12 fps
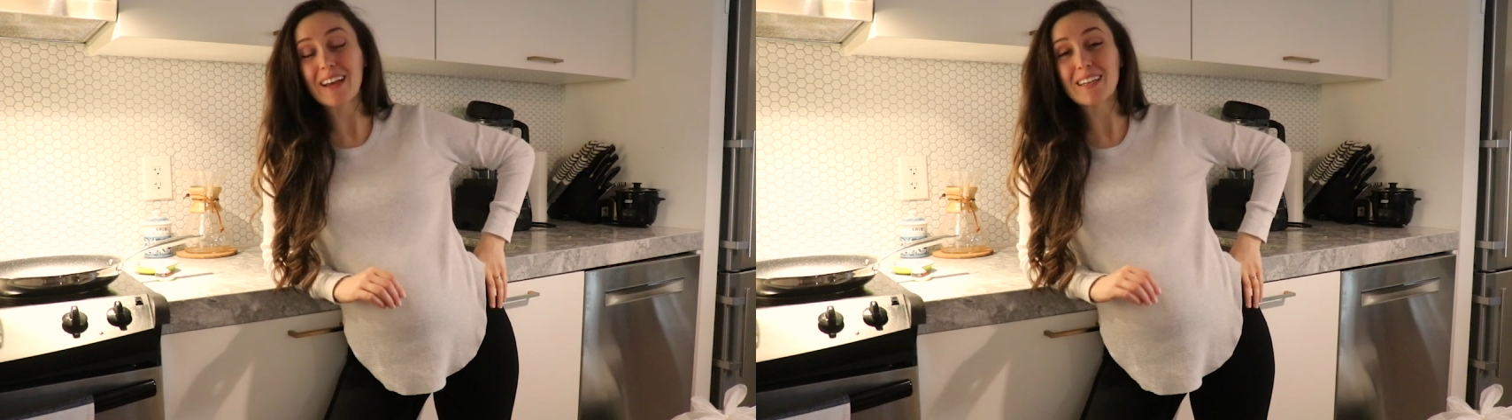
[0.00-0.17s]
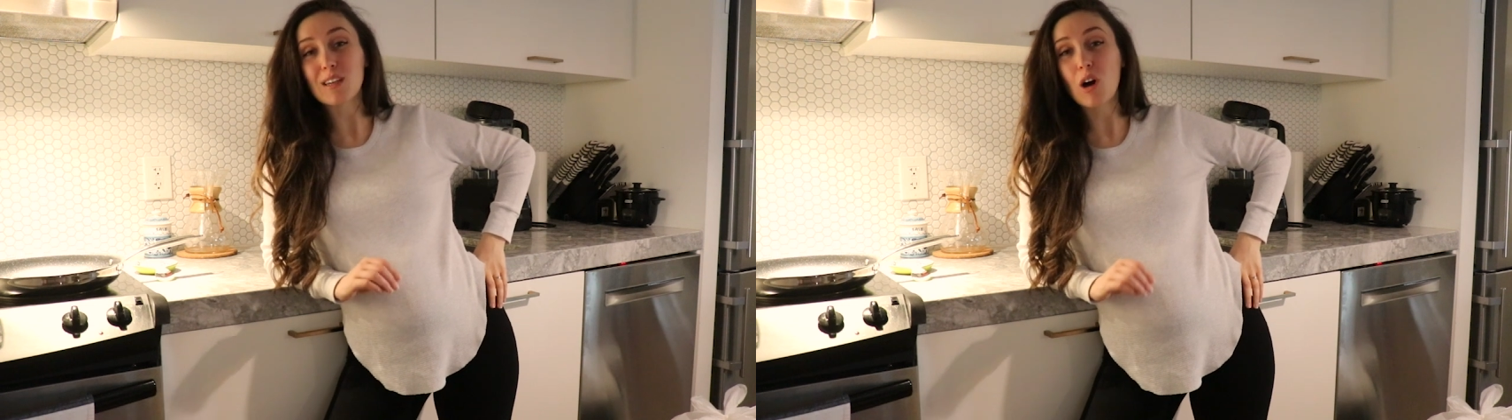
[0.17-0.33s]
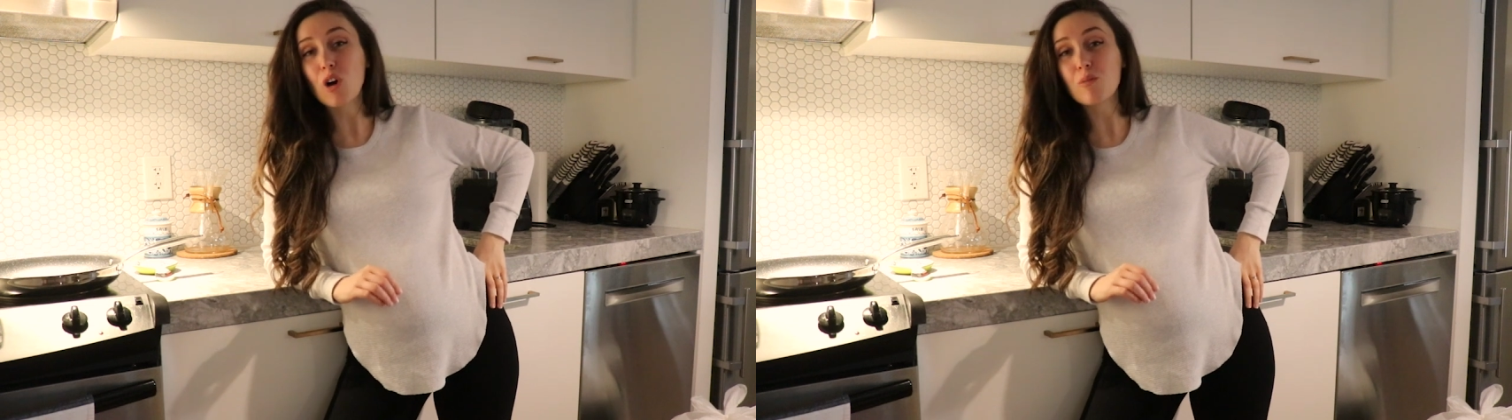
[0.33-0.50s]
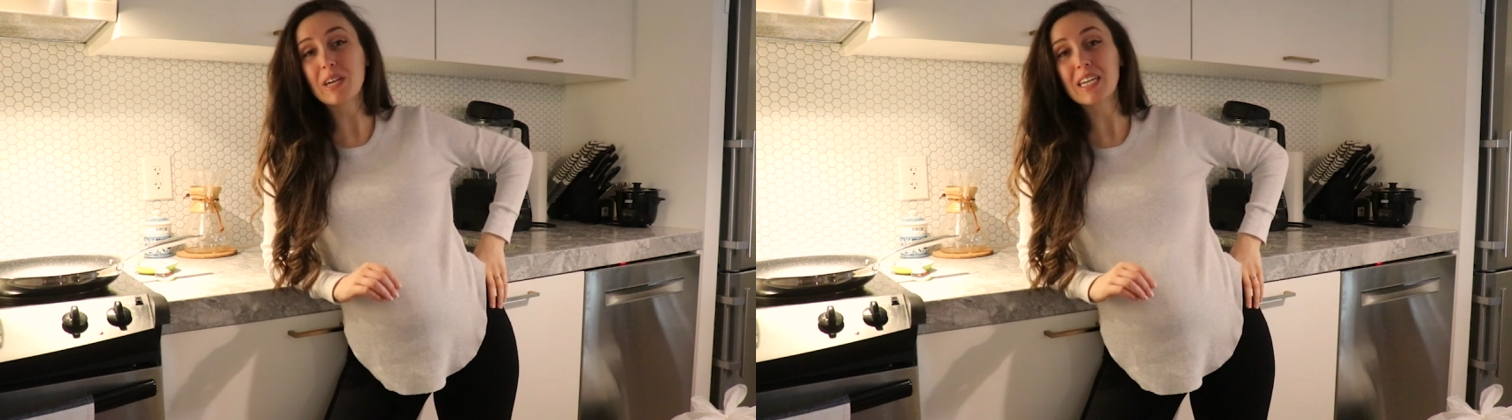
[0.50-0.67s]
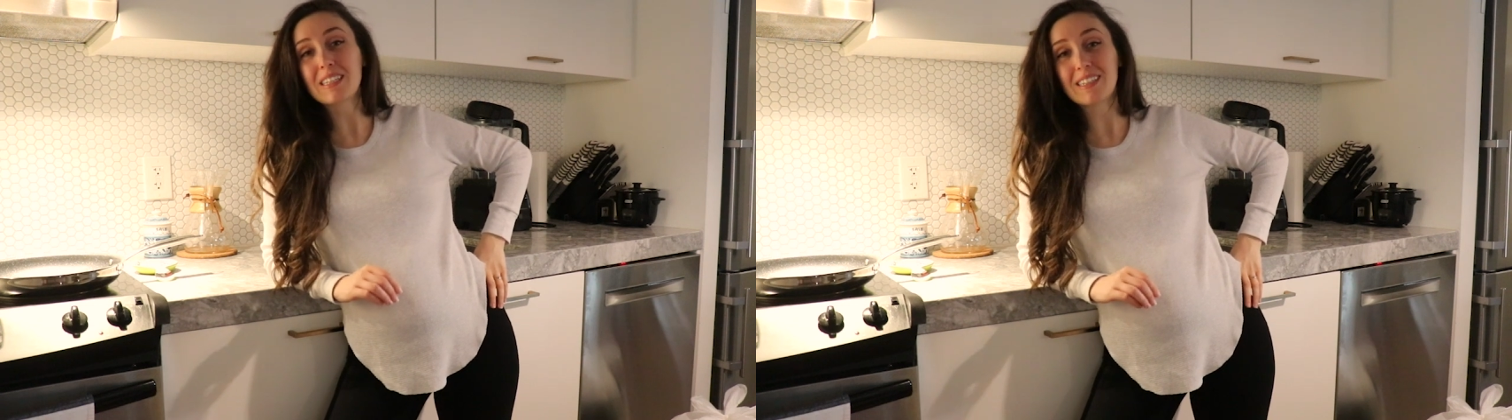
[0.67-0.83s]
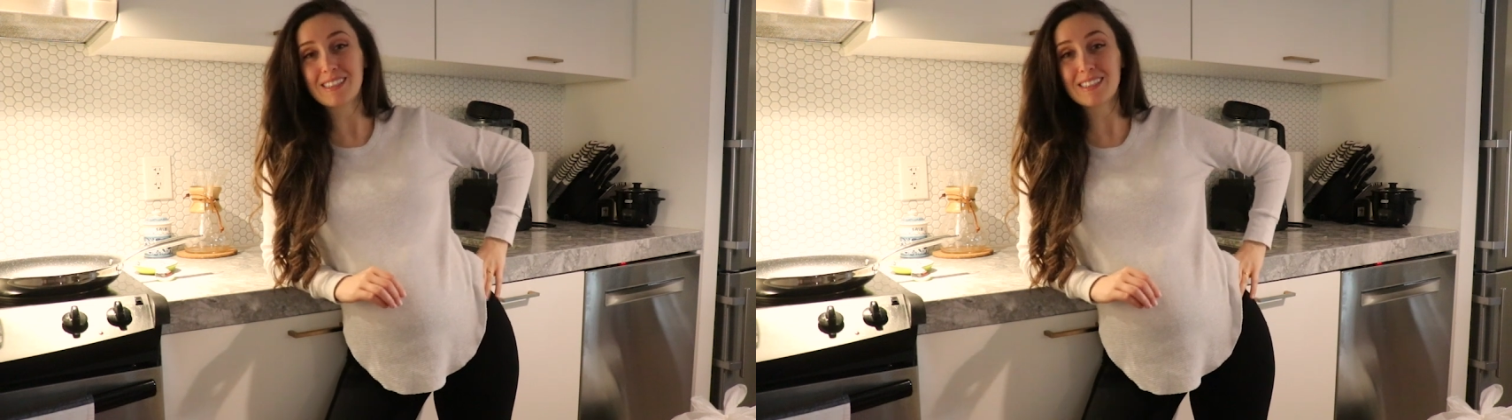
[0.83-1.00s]
It's a homemade
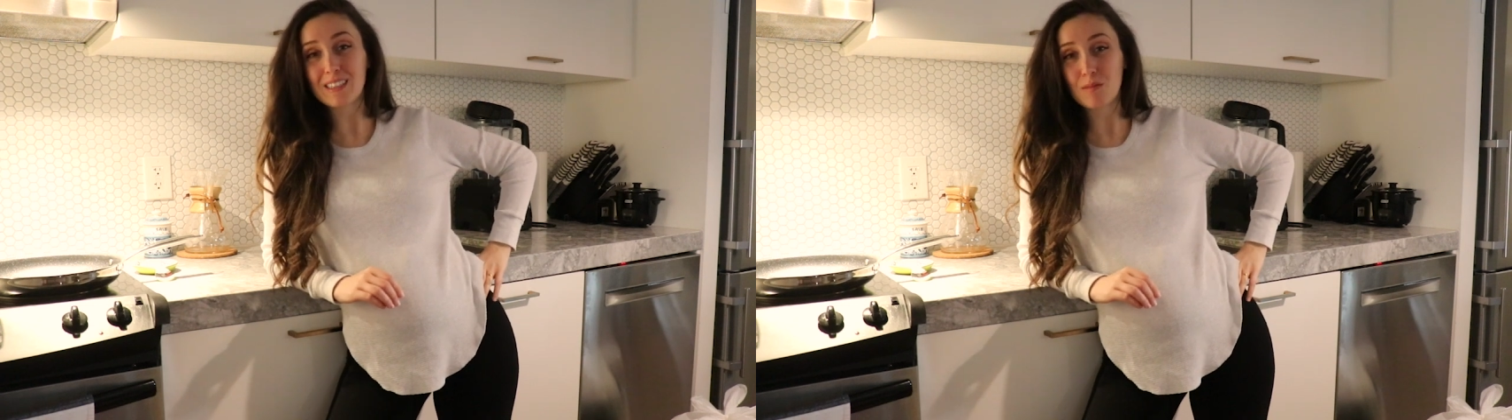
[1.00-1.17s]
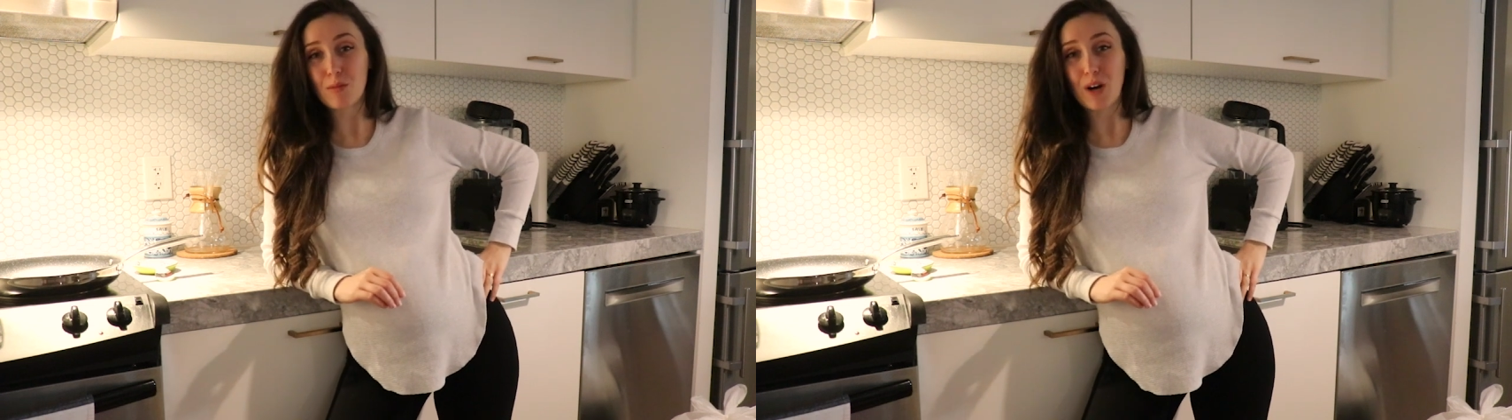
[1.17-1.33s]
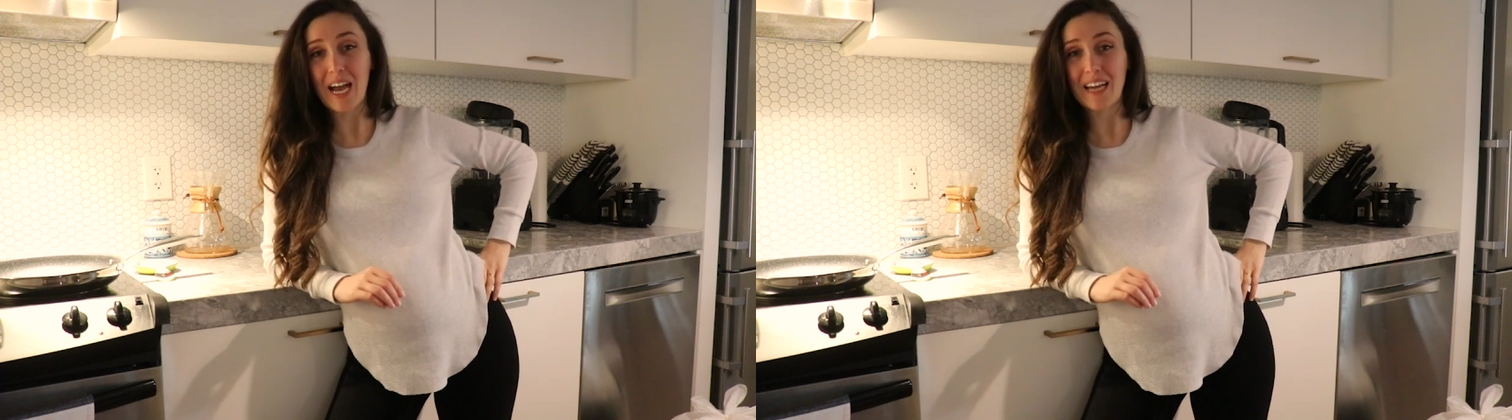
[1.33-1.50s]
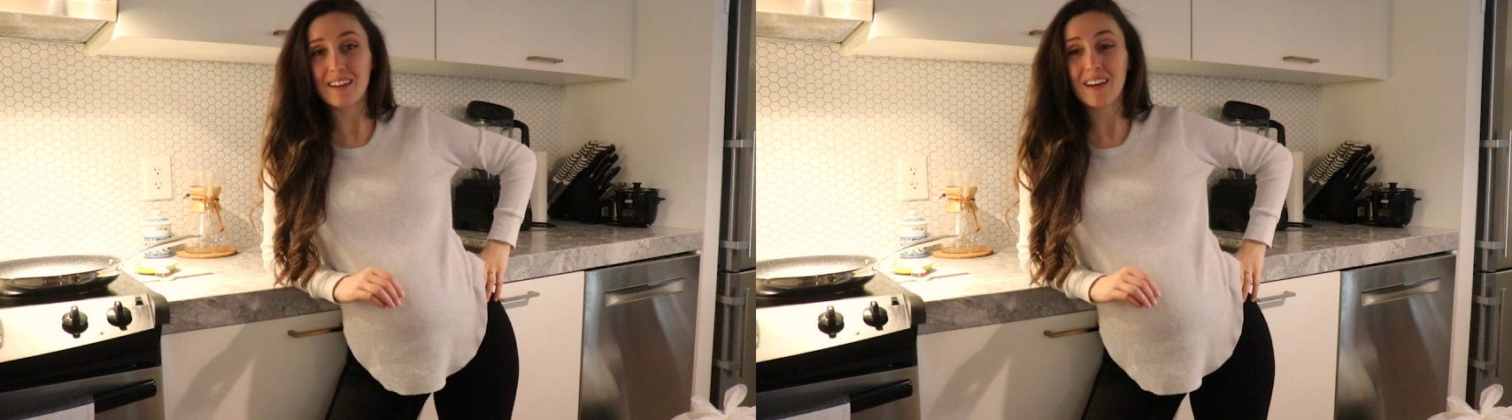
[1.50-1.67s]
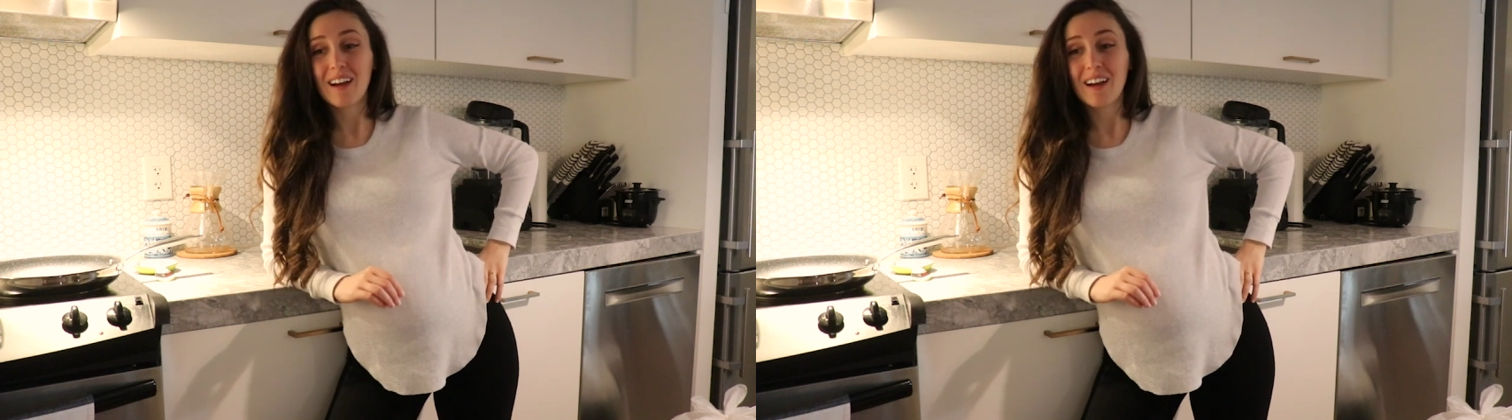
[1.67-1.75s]
yeasted bread